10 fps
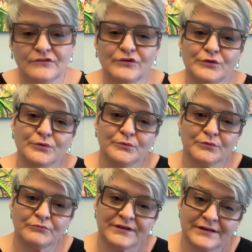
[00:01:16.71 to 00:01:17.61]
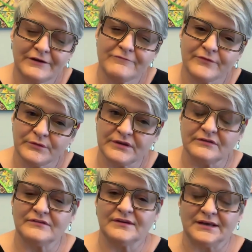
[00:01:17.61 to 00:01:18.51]
to really
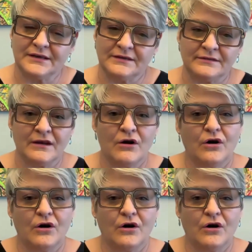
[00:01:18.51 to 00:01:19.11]
focus in